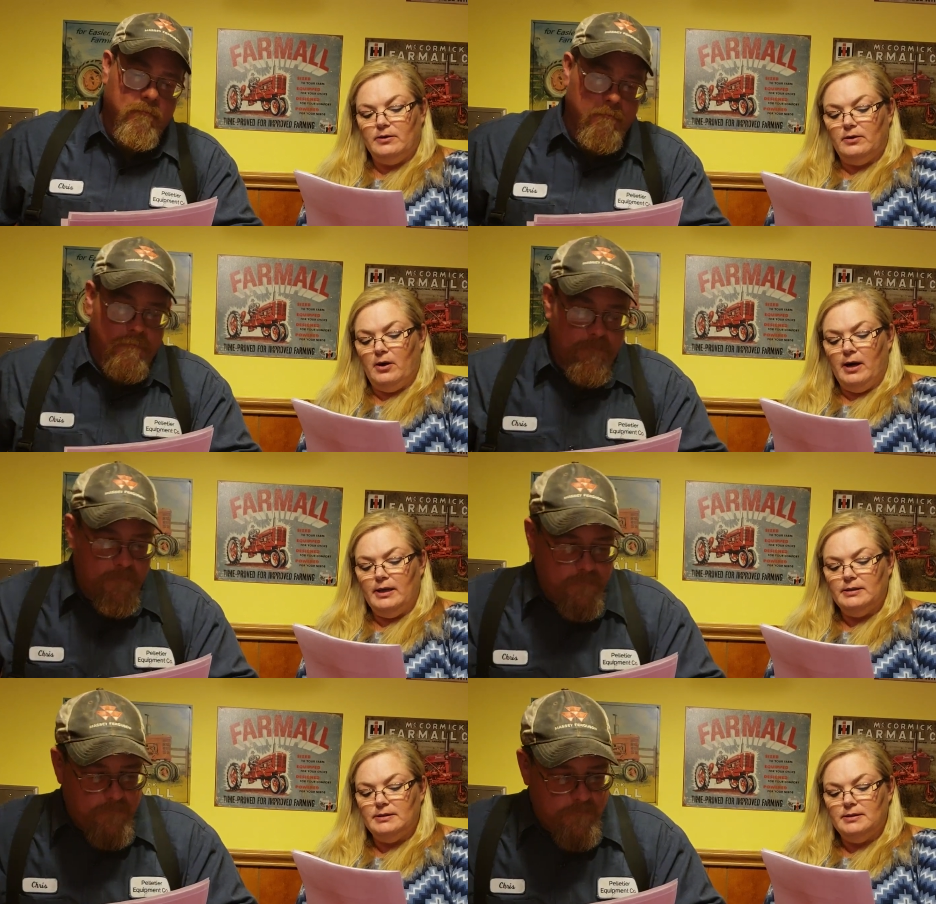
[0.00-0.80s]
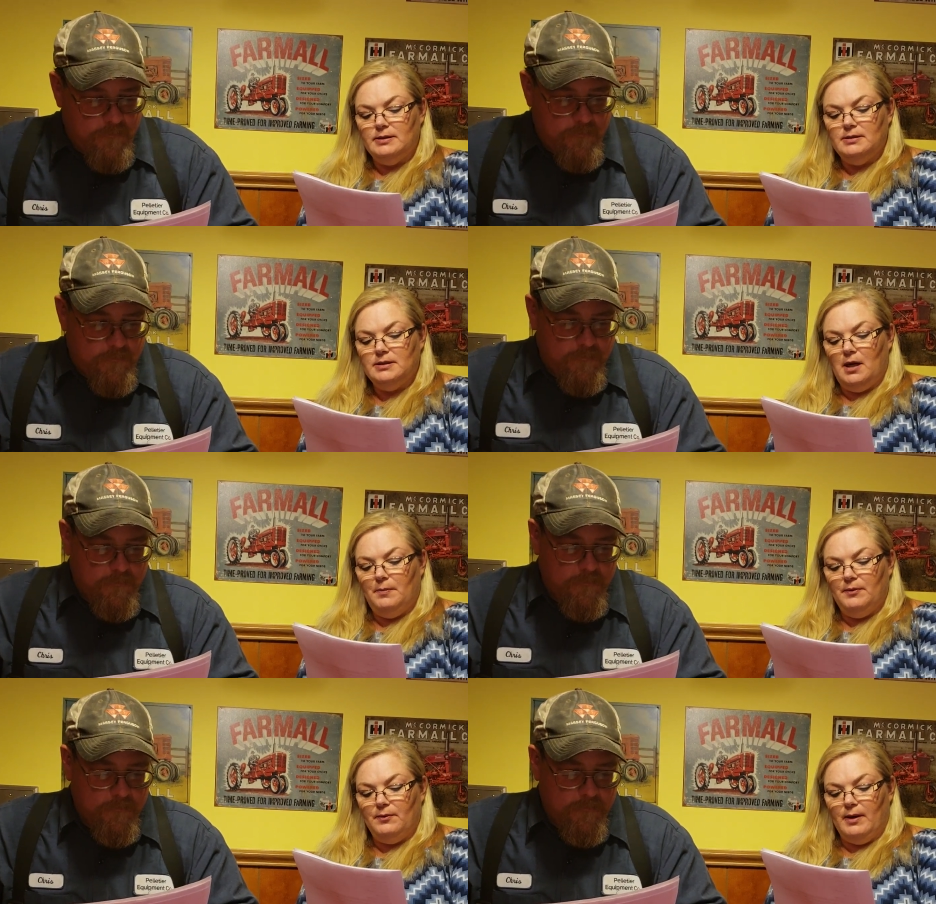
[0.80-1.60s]
Speaker 1: Great.
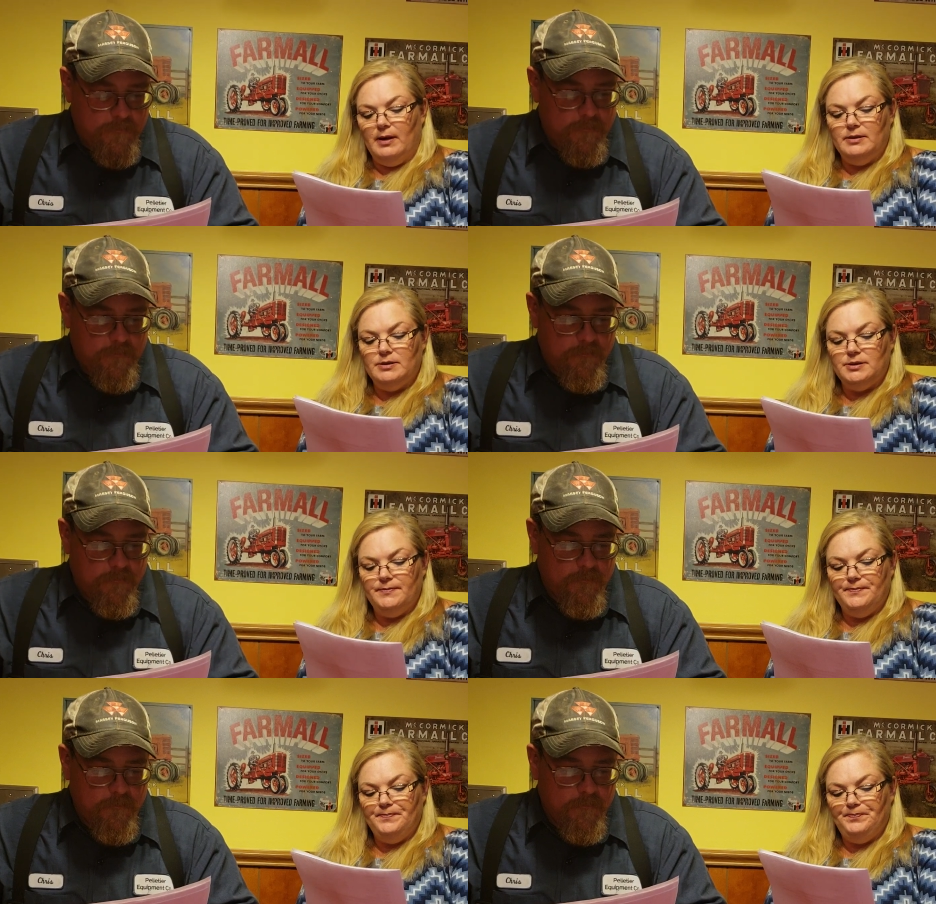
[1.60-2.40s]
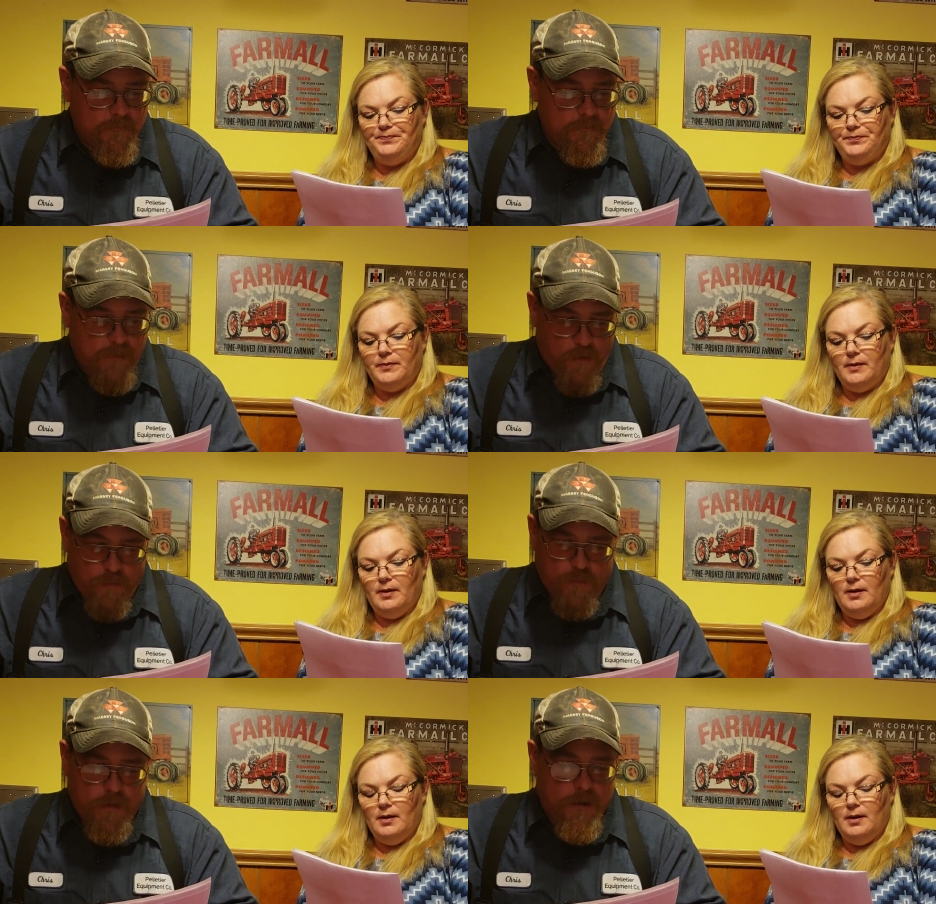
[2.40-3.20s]
Top of the range.
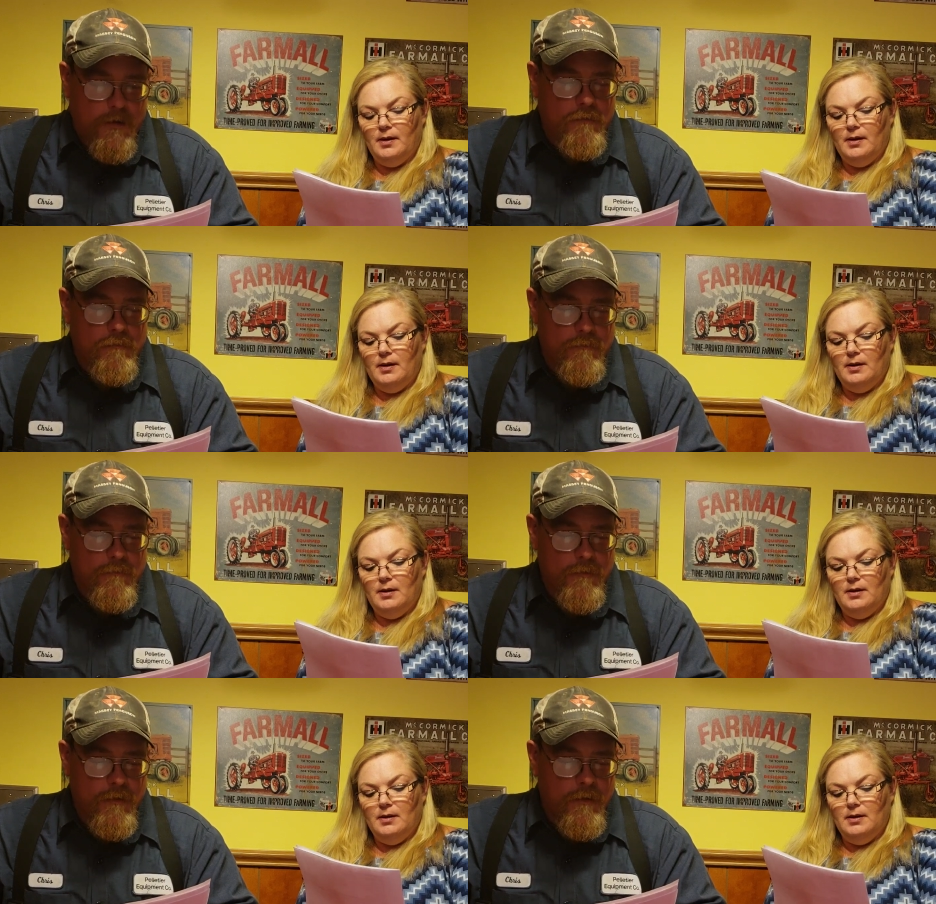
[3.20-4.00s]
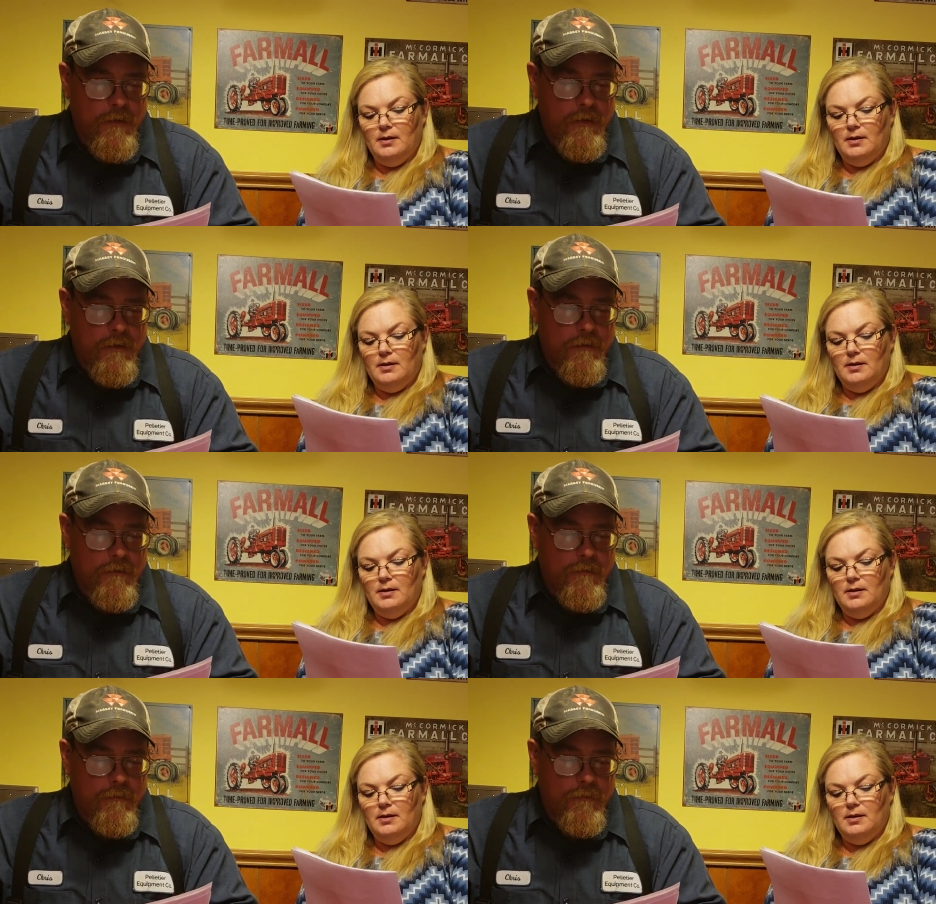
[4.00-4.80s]
Speaker 2: Okay.
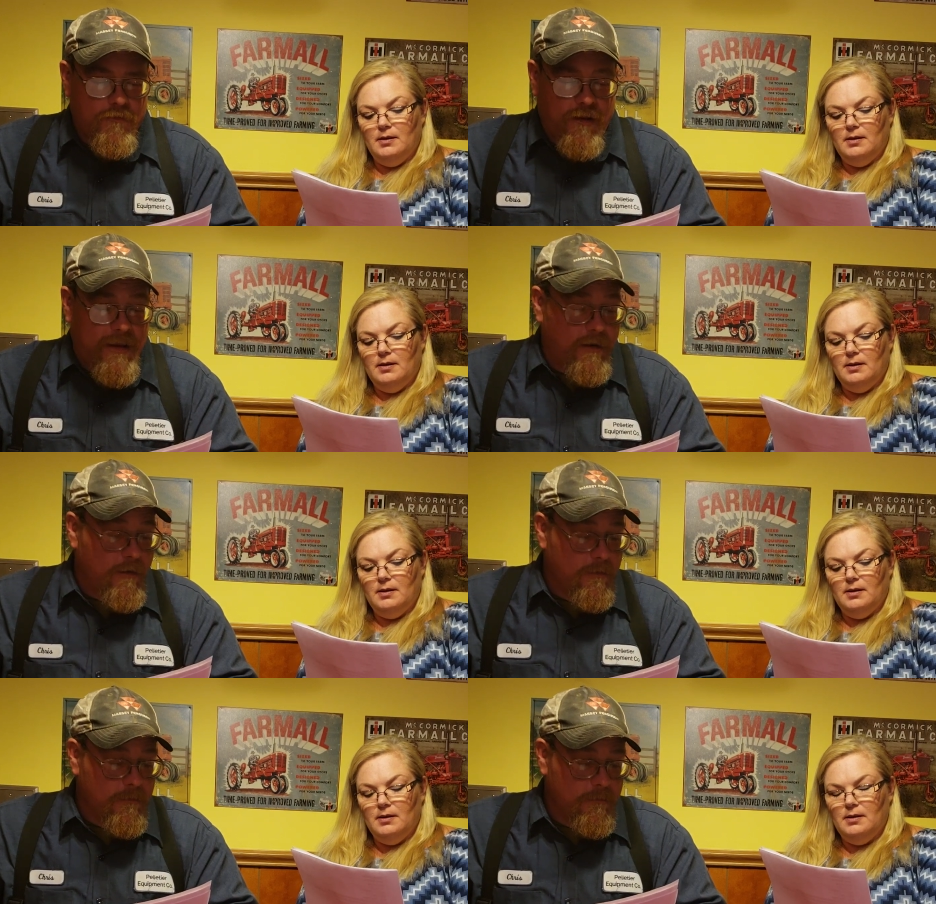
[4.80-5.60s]
Sanger.